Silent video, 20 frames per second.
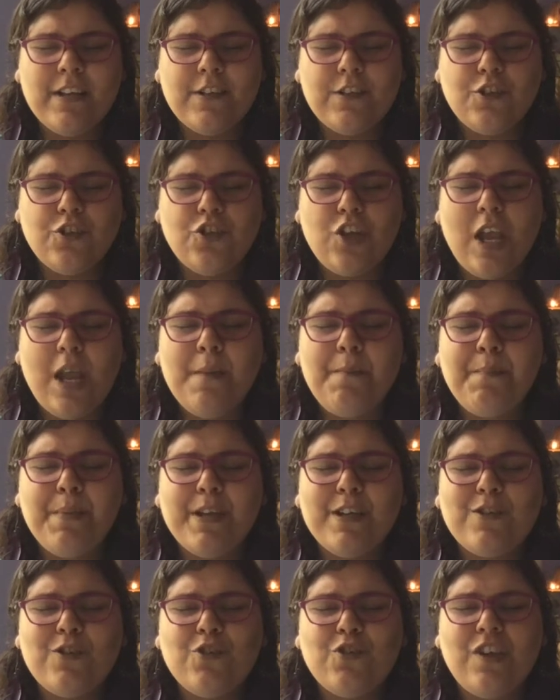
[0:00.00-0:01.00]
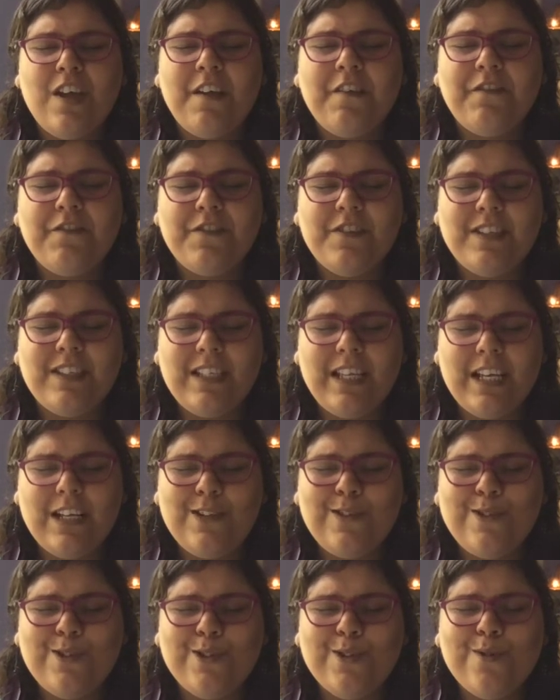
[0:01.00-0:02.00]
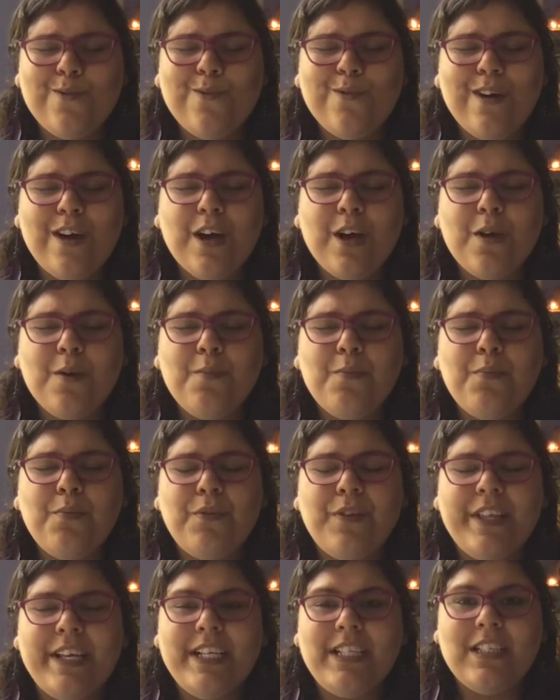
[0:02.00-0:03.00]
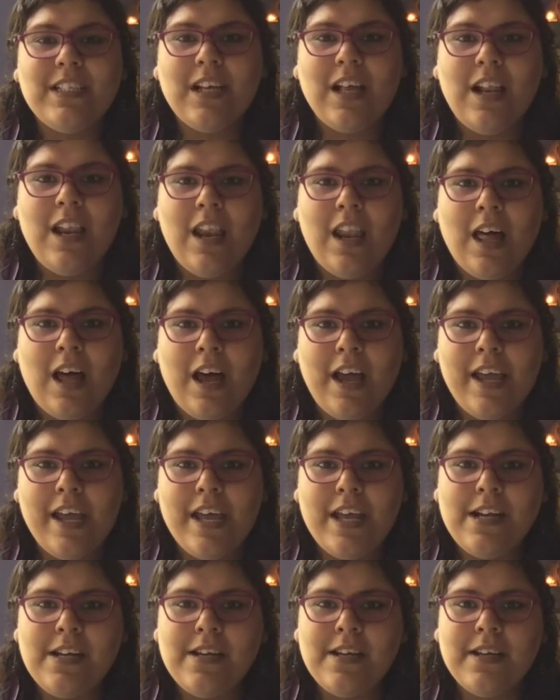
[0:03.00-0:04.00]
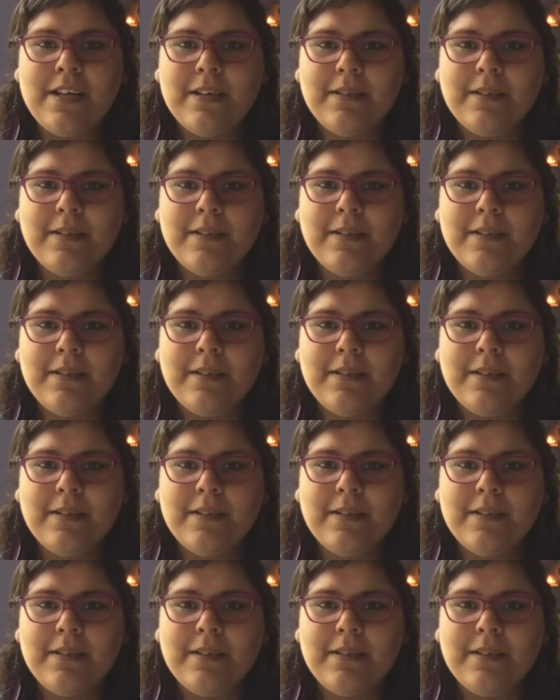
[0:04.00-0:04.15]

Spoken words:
shape shifts into a complete lion.